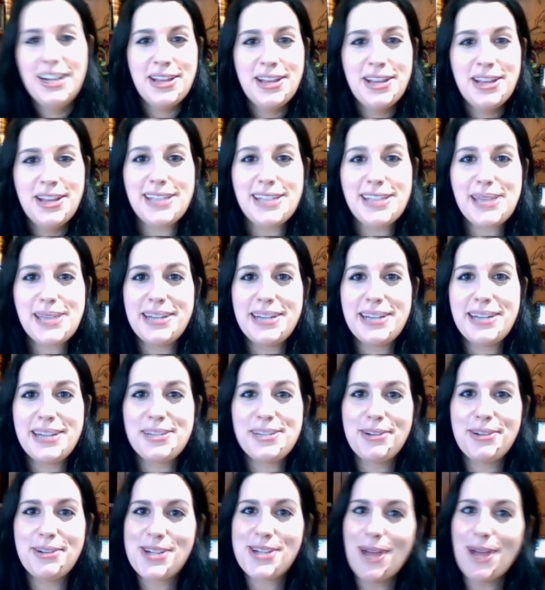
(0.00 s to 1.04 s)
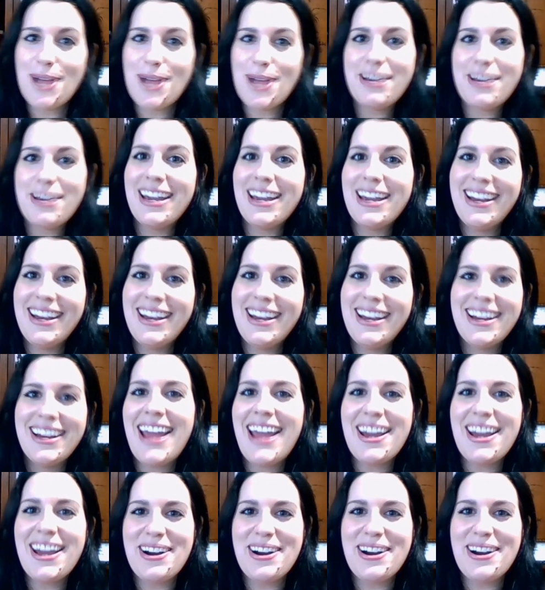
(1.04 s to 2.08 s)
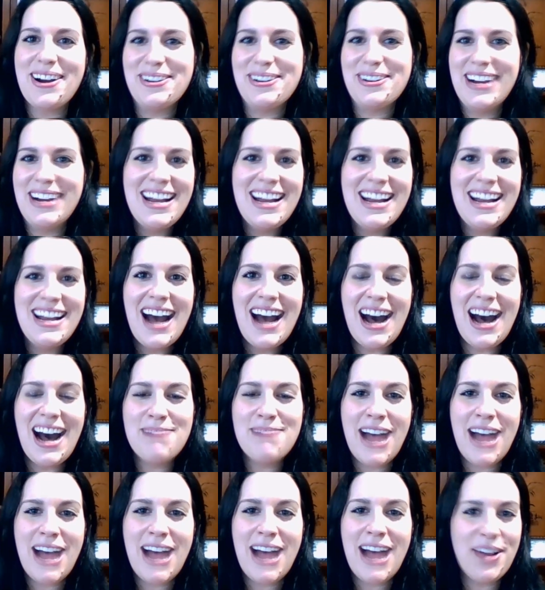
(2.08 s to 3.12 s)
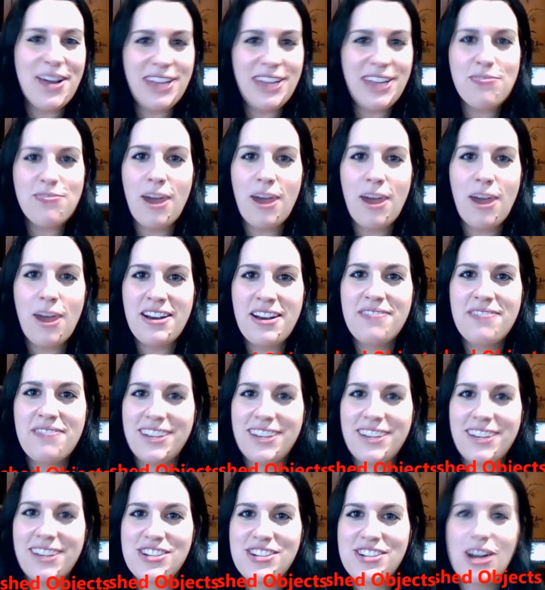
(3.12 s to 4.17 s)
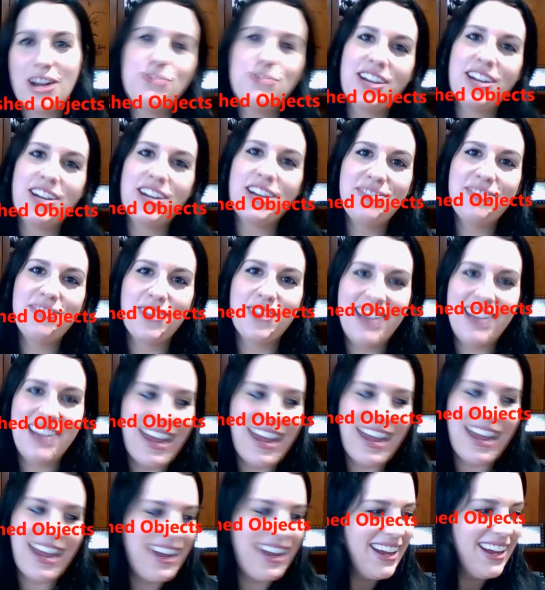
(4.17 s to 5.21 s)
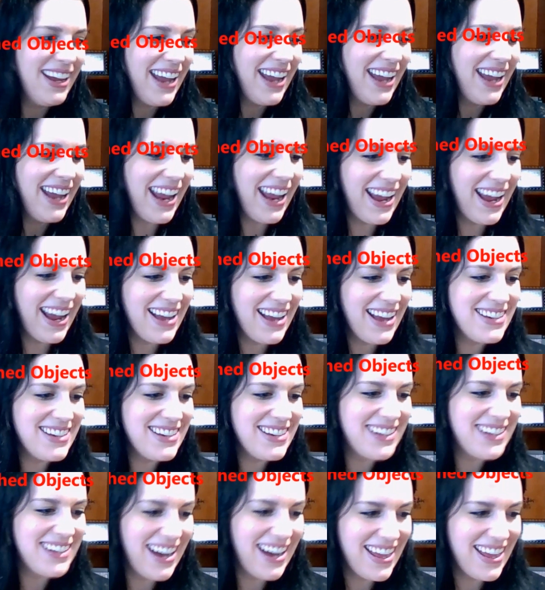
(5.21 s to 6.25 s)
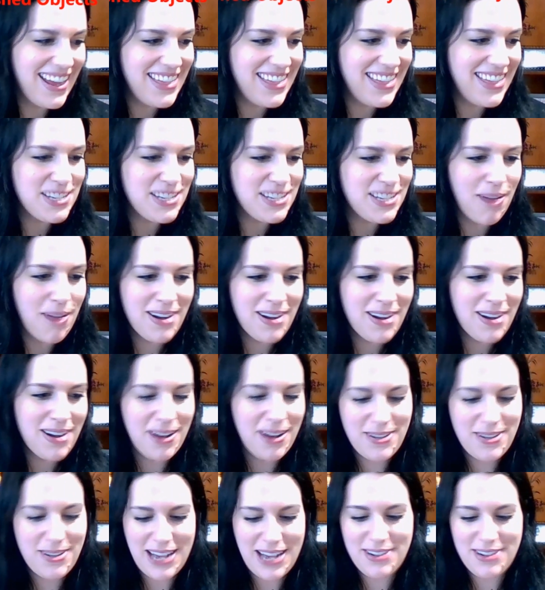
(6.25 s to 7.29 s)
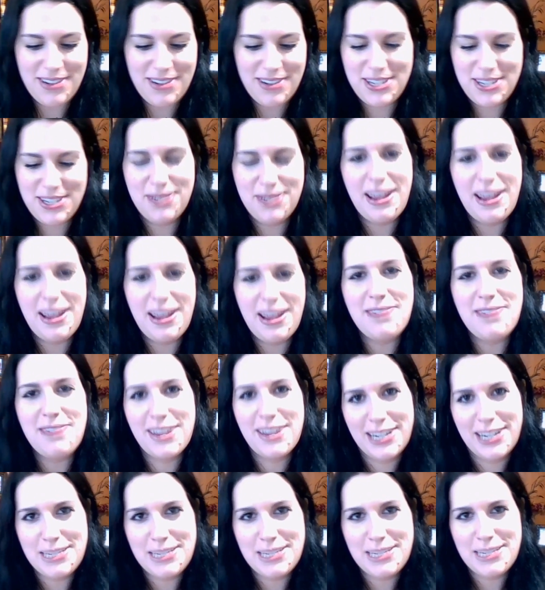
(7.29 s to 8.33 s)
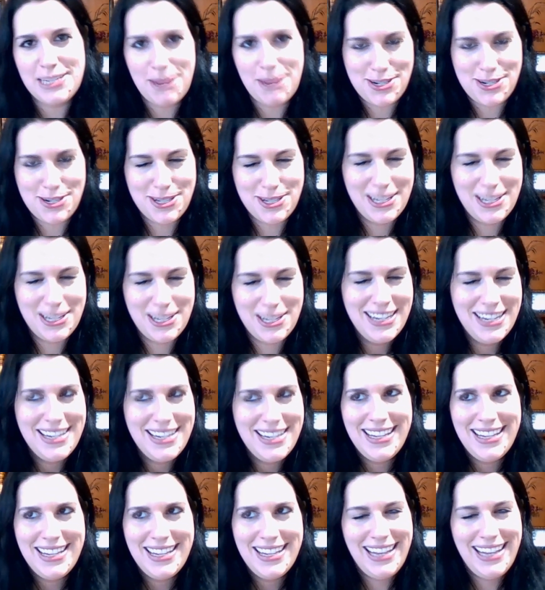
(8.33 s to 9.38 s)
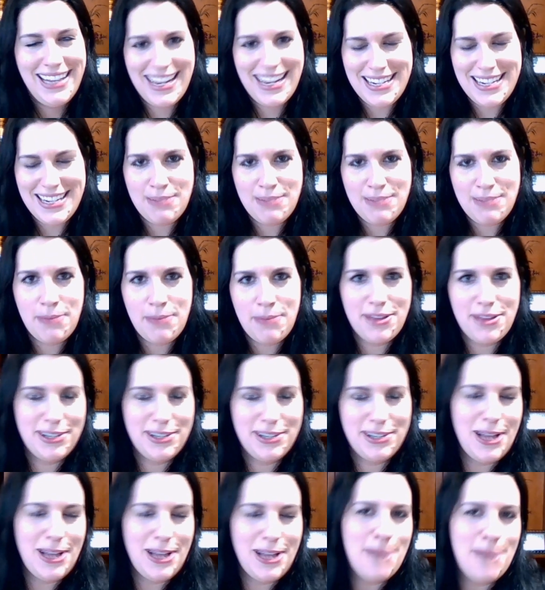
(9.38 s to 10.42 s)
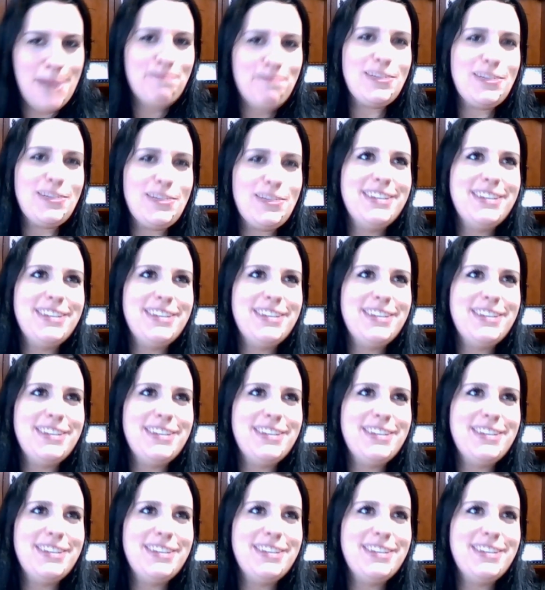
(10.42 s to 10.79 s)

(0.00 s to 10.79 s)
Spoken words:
Let's get into it, shall we? Heyo! I only have one finished object for the day, and this one goes out to a very special lady, my mother-in-law.